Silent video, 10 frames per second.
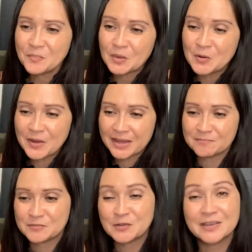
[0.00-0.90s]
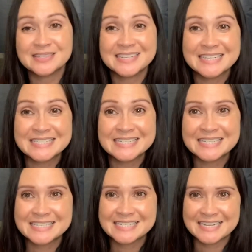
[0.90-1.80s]
Okay, so let's get into
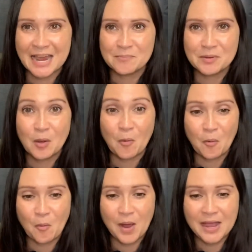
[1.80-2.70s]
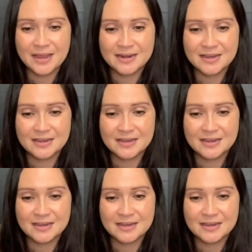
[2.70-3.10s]
step one.